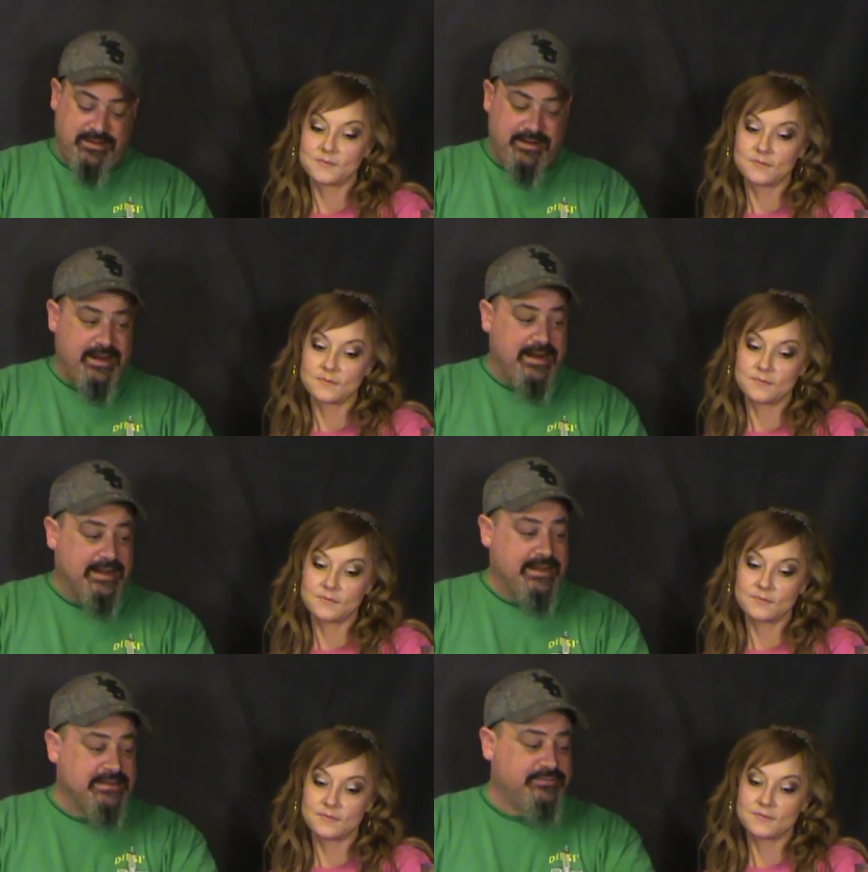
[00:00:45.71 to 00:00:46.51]
Speaker 1: Alright, I
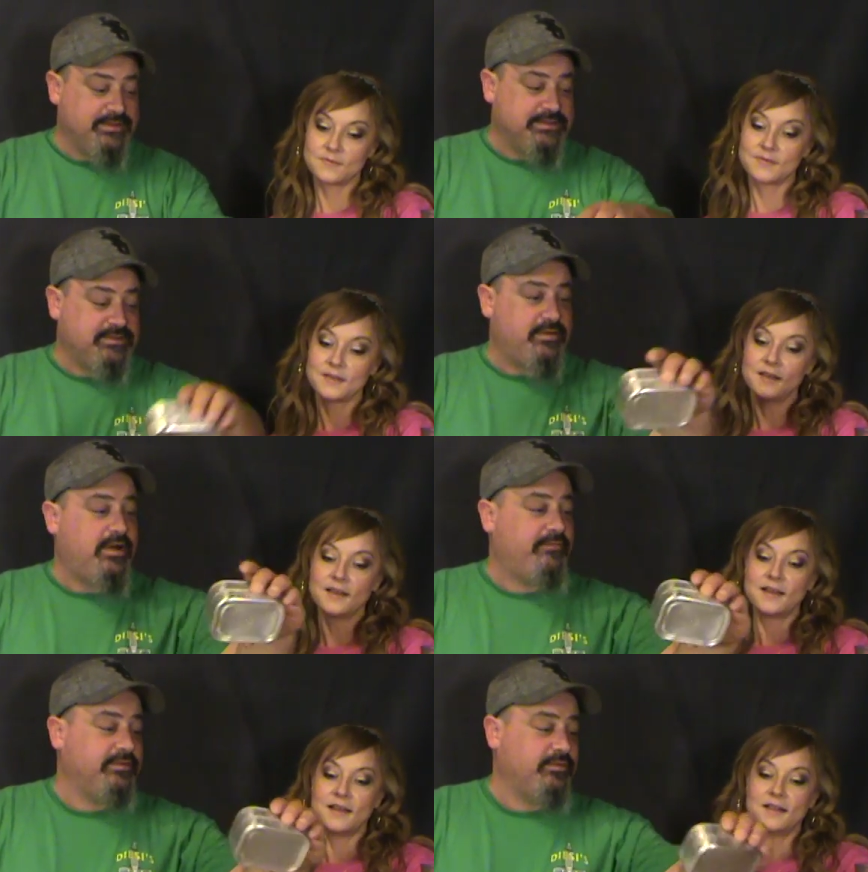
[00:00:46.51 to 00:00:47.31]
guess we'll start
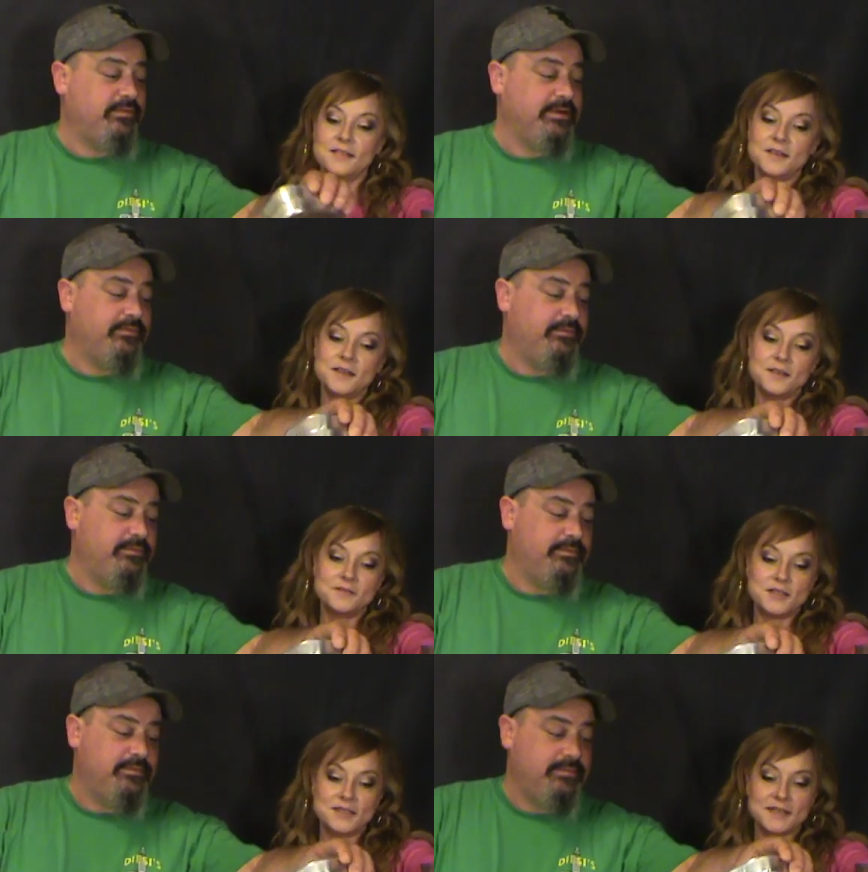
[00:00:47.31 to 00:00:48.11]
off with the one.
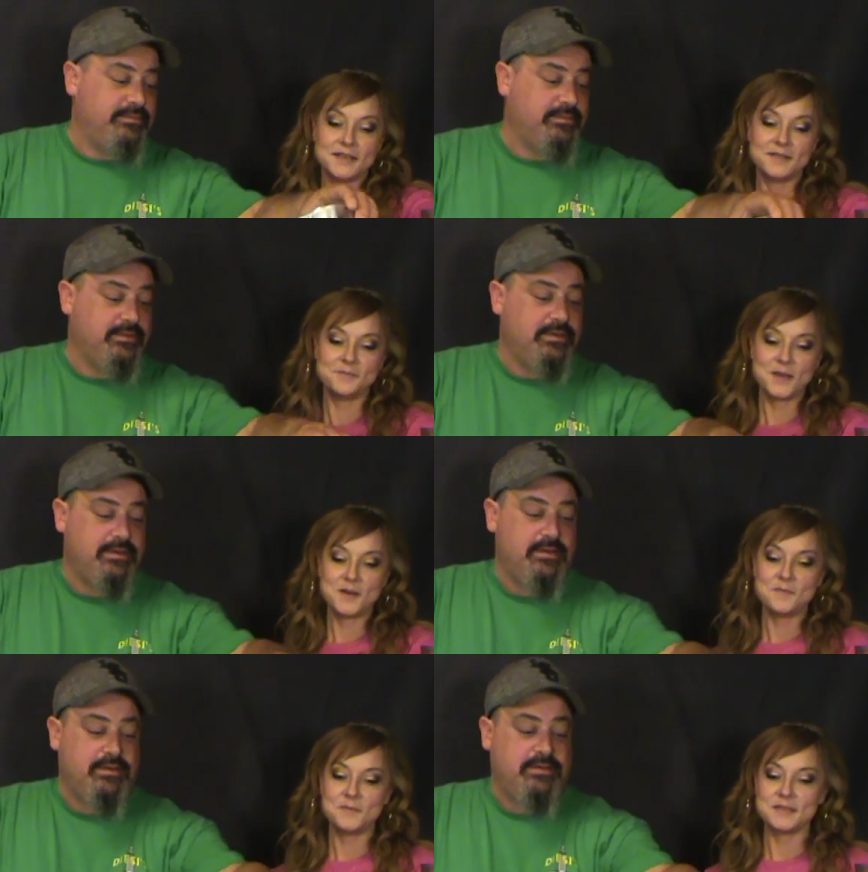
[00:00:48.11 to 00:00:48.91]
Look,
Speaker 2: just like
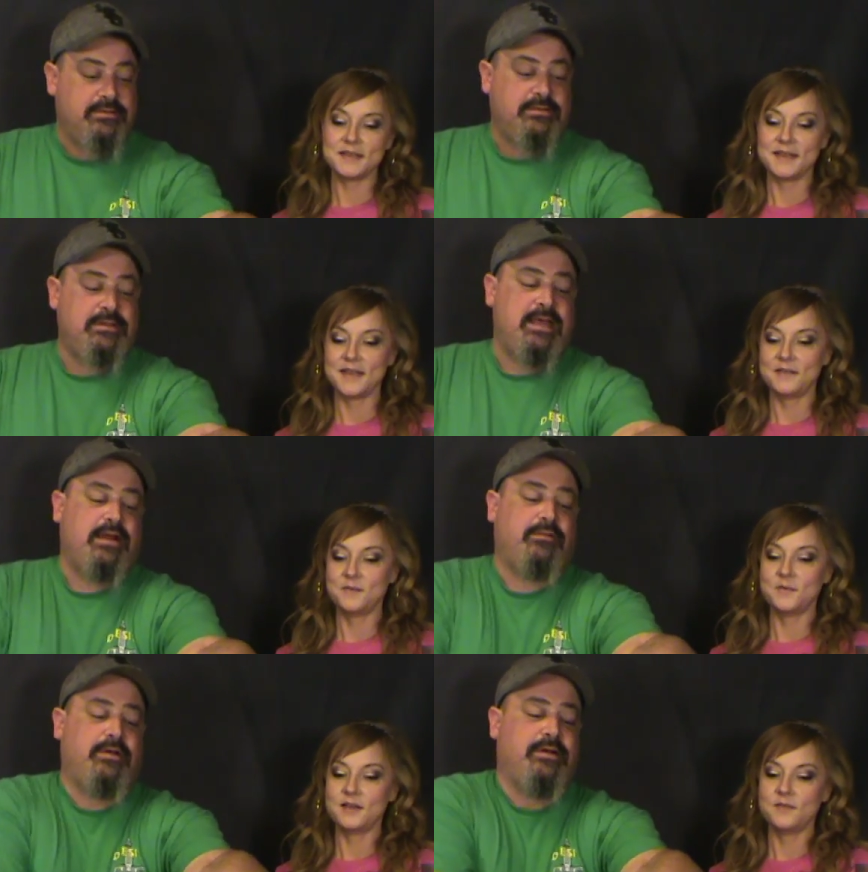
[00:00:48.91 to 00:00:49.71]
cut them upside down.
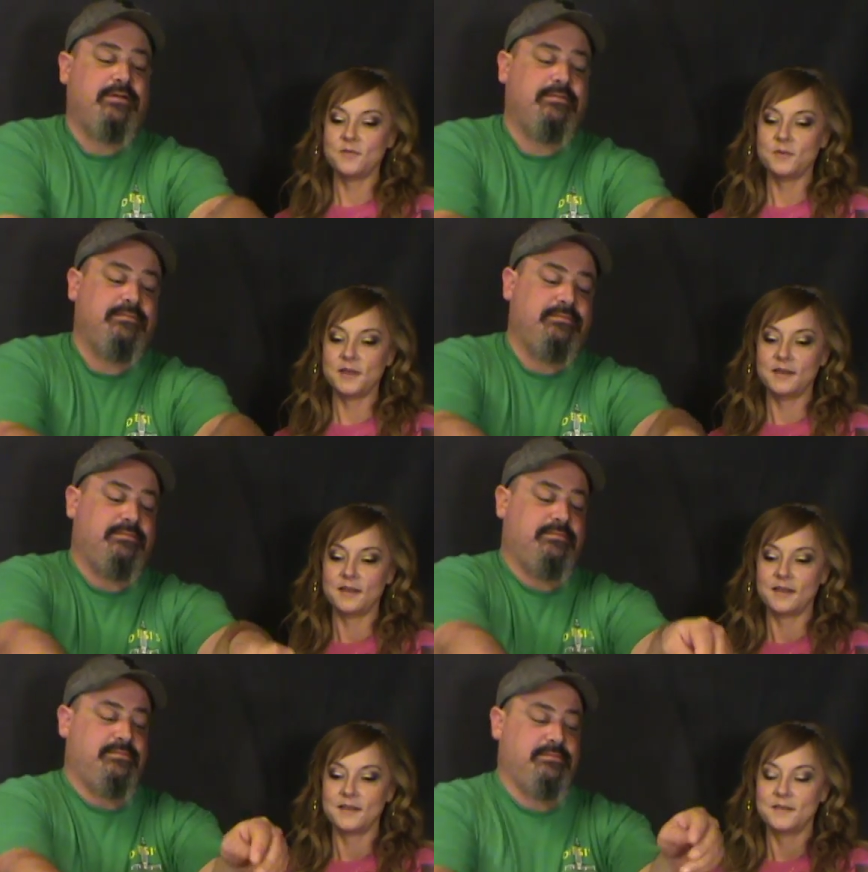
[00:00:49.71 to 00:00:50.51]
That'll work.
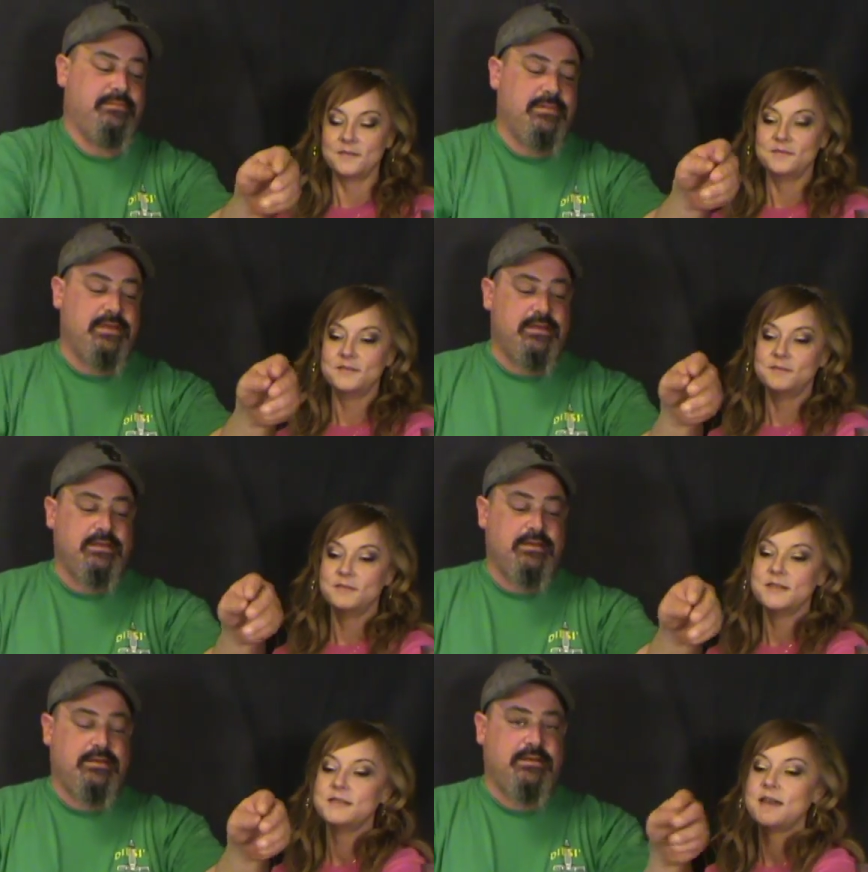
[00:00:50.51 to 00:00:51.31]

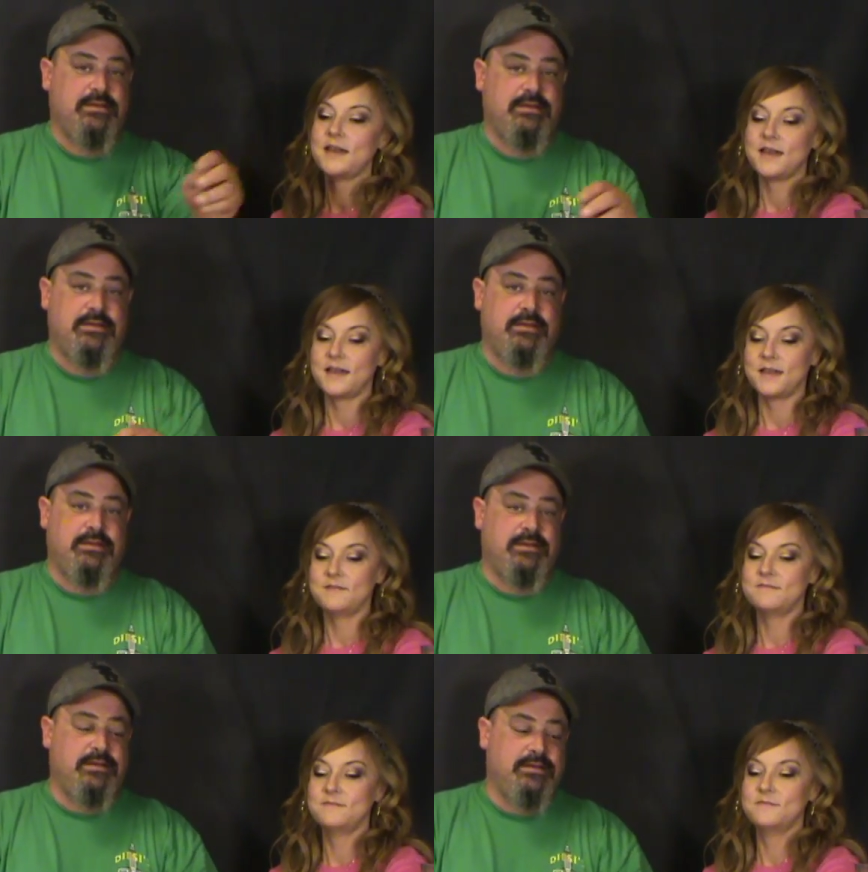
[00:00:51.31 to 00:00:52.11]
Speaker 1: Decide.
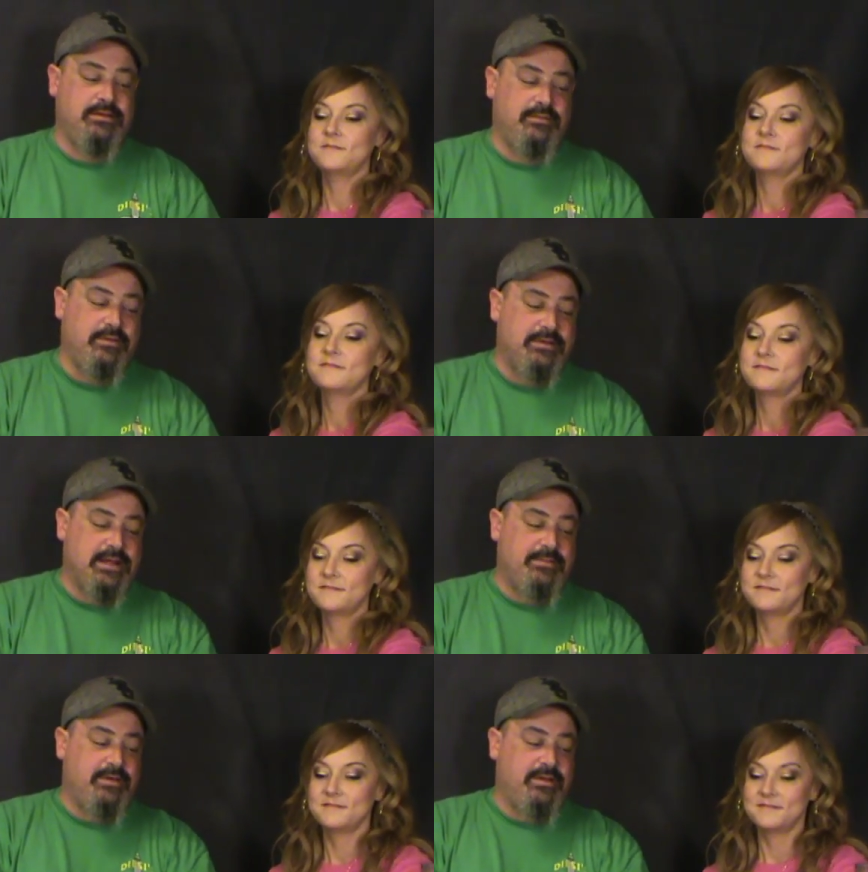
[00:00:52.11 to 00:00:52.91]
Yeah,
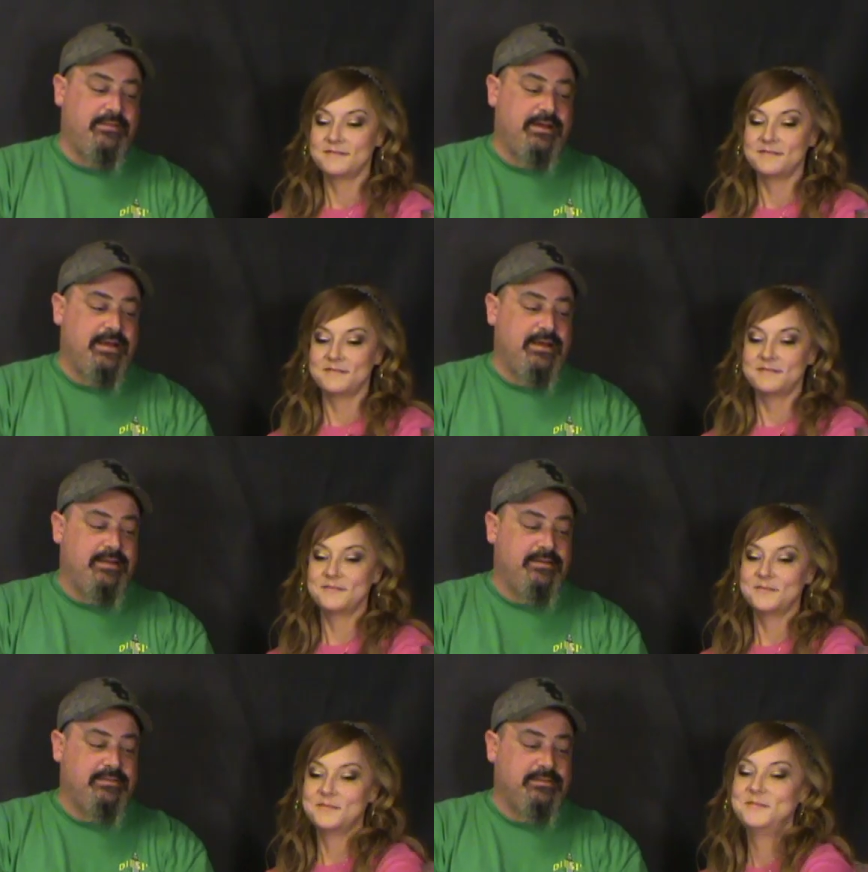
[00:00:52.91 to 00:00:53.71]
rotate them all around.